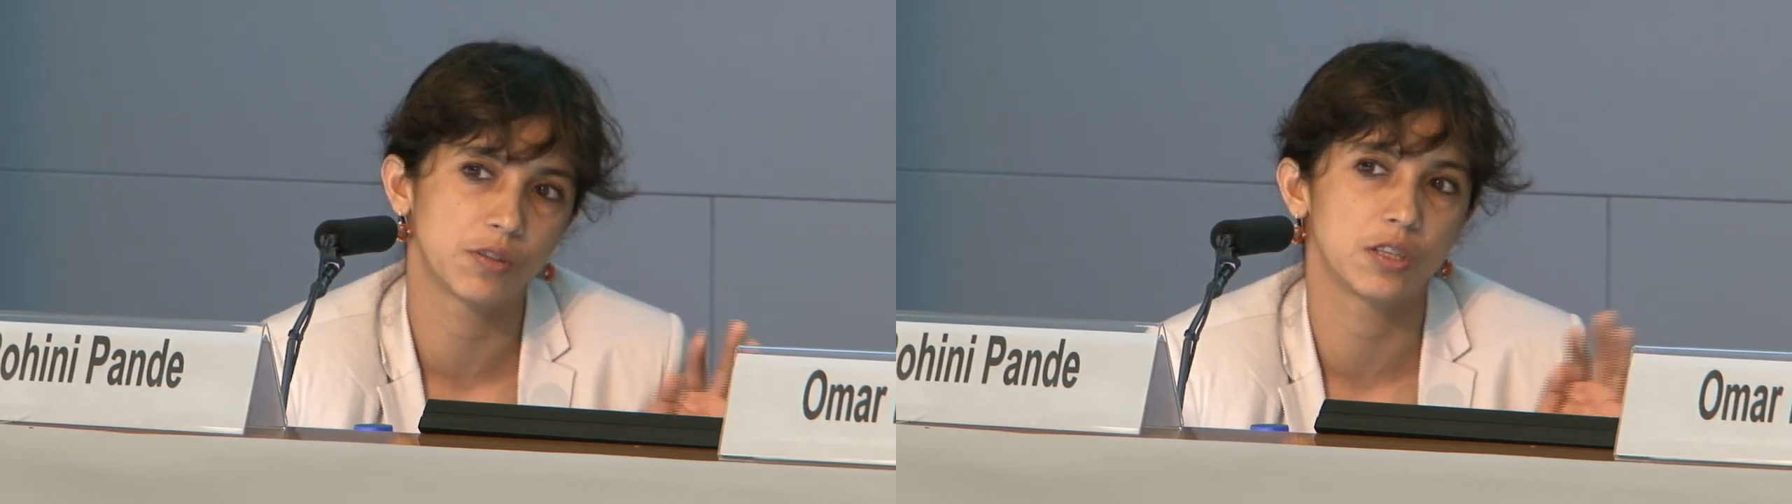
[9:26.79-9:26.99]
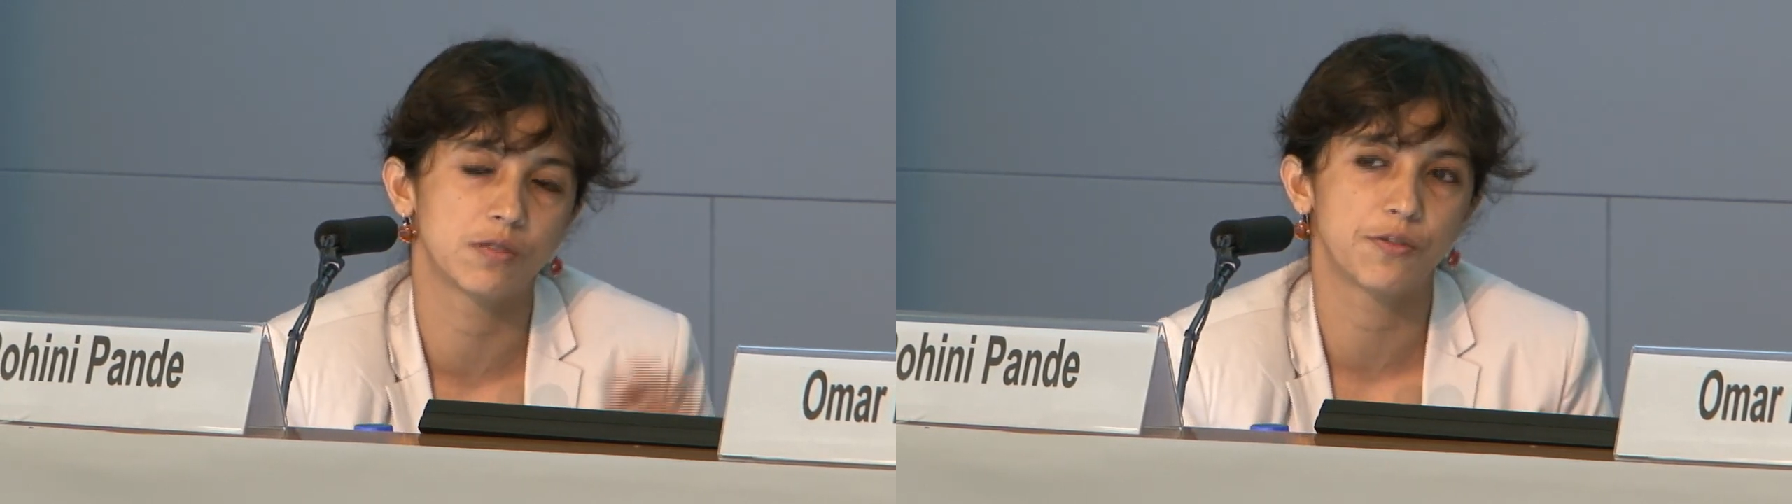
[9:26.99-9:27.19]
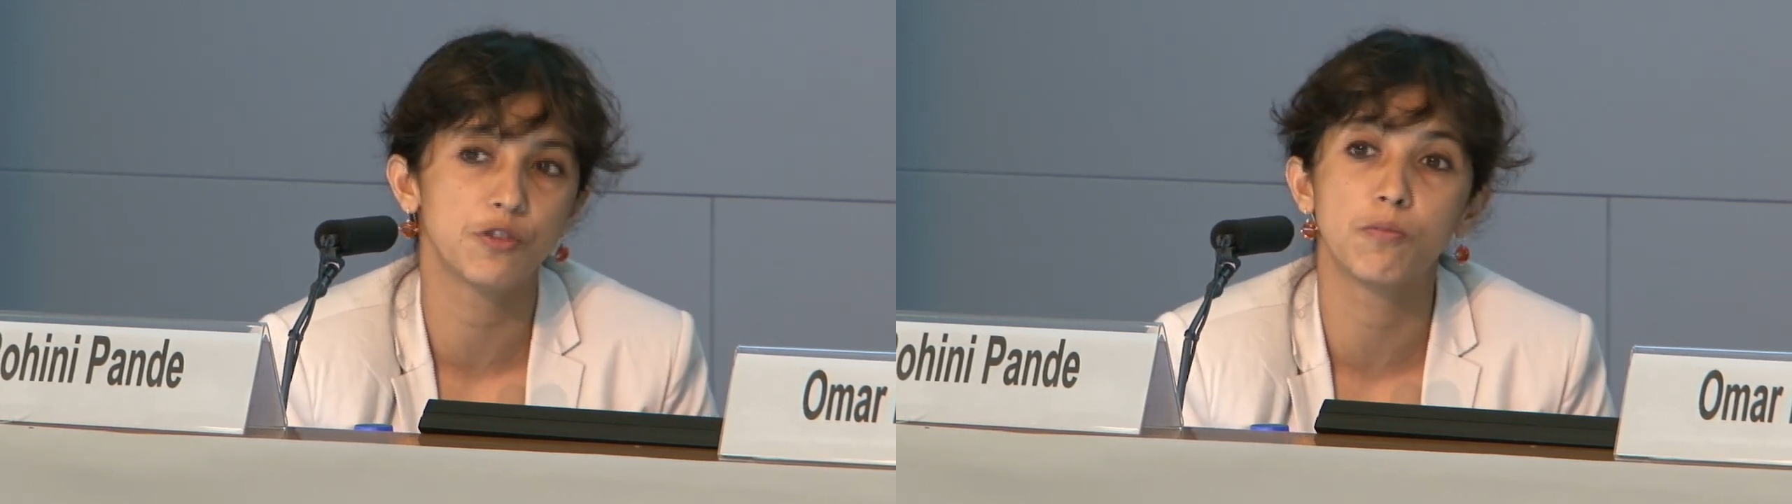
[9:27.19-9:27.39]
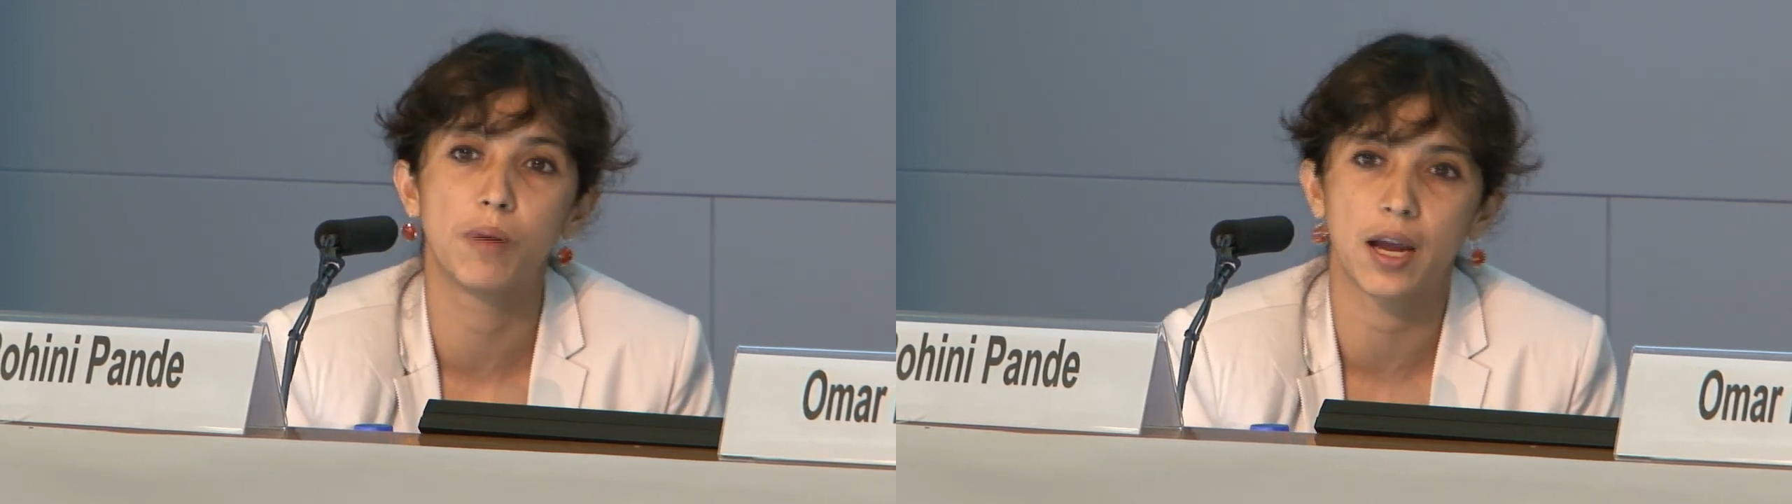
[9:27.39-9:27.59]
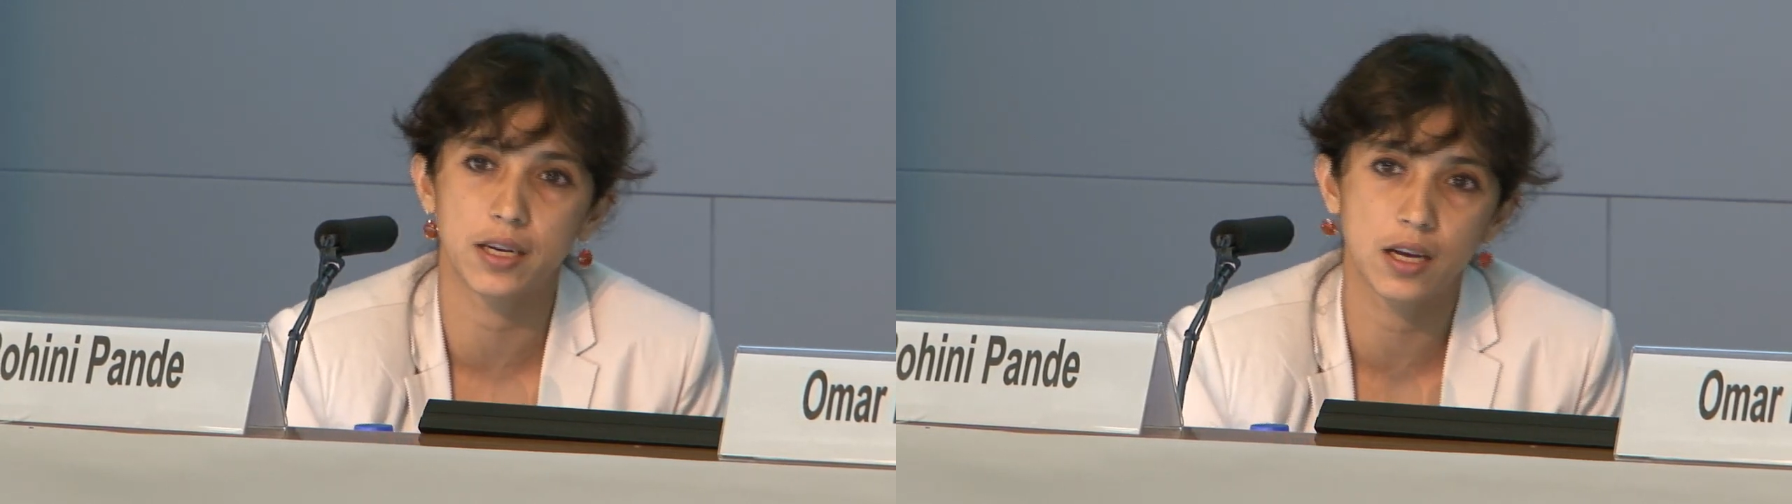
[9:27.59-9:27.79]
these few
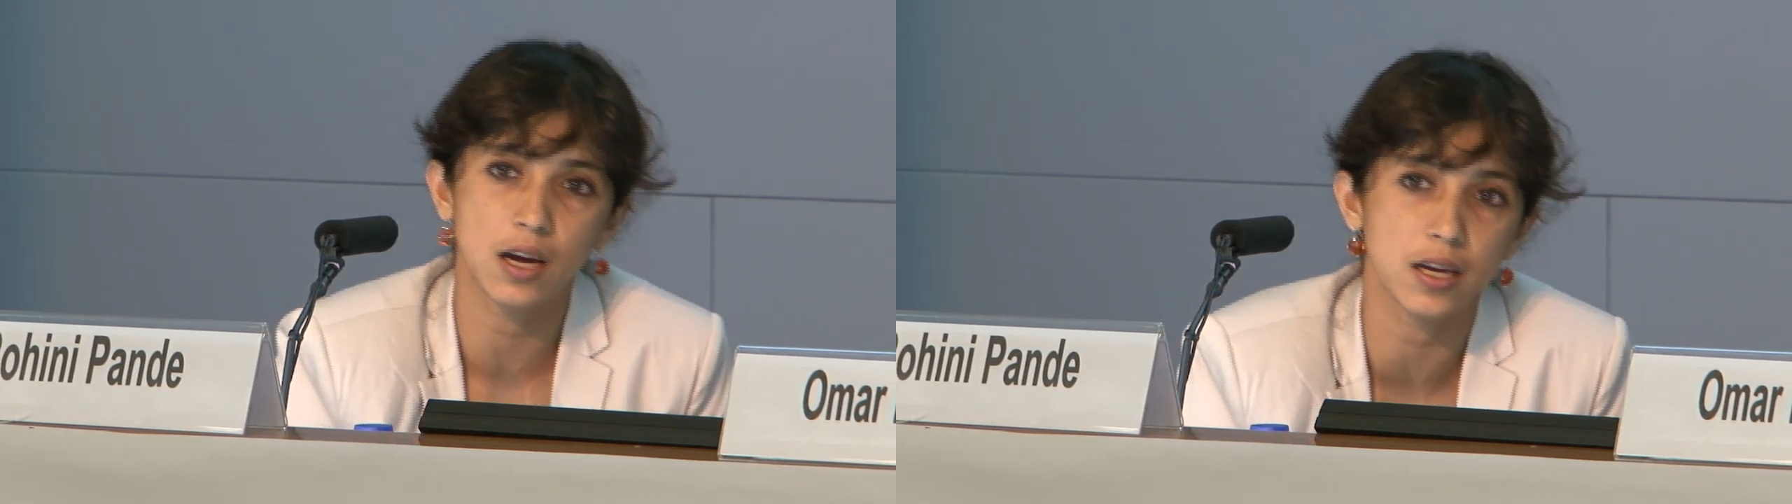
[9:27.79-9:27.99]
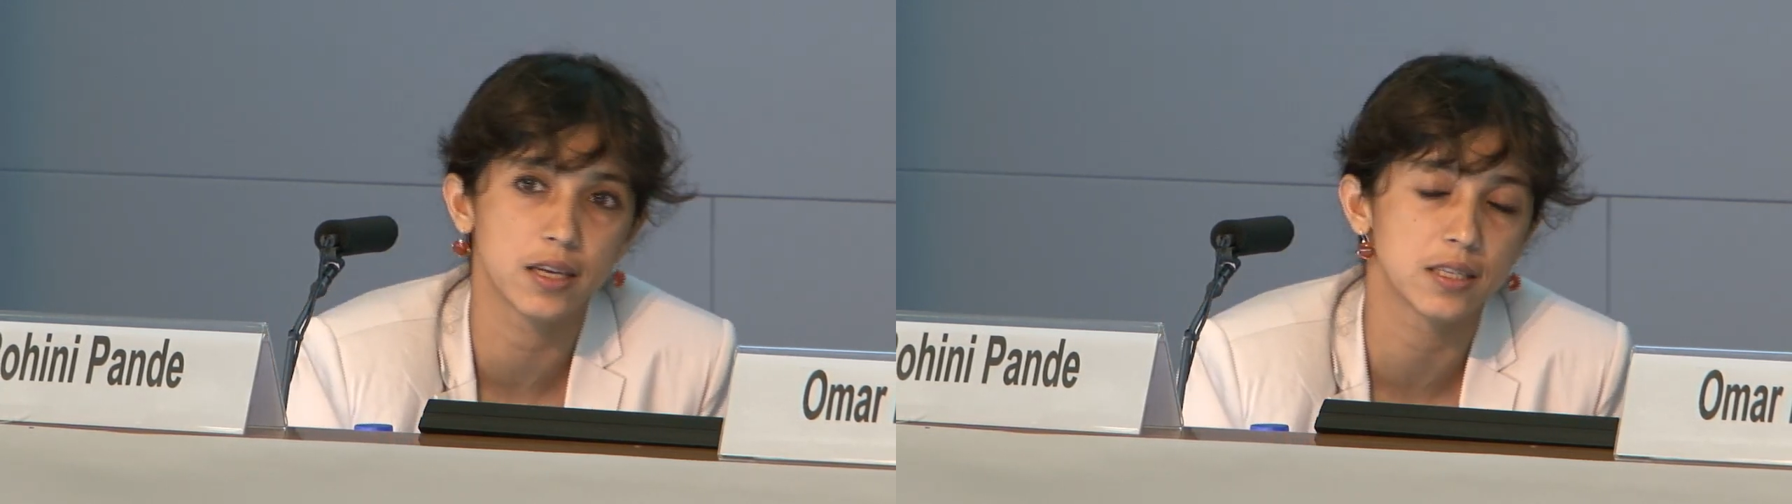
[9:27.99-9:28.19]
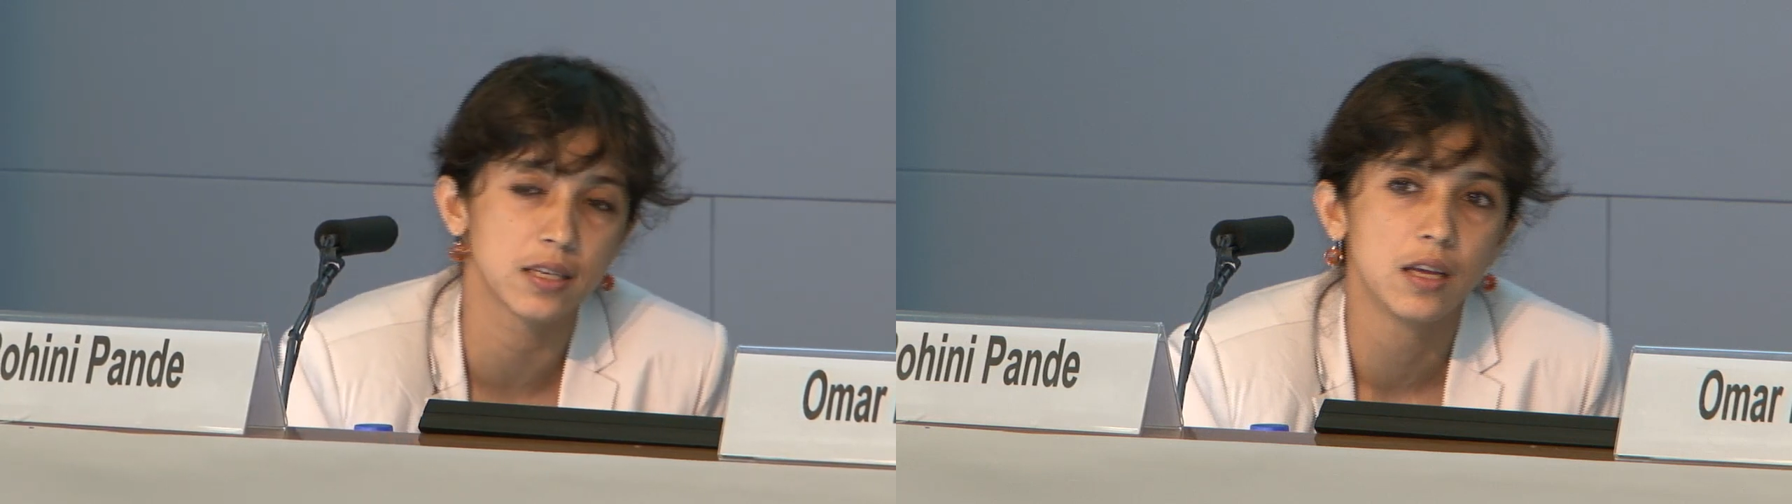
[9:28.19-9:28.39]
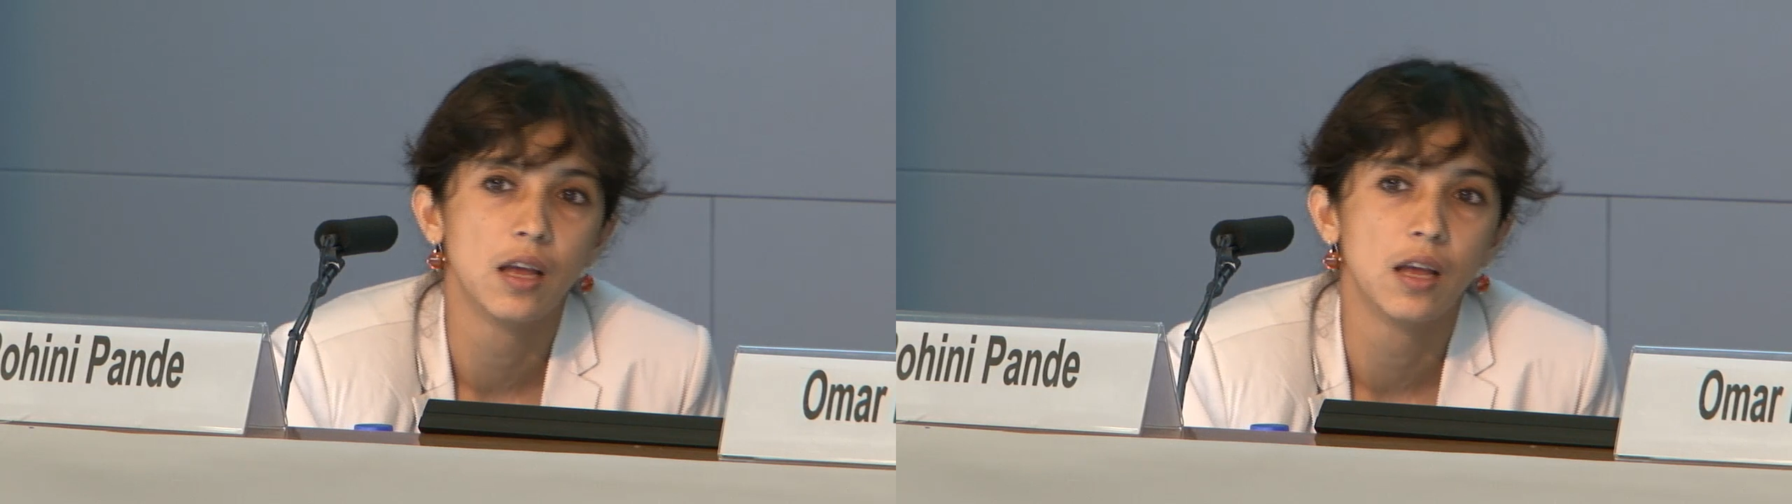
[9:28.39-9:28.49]
bad guys,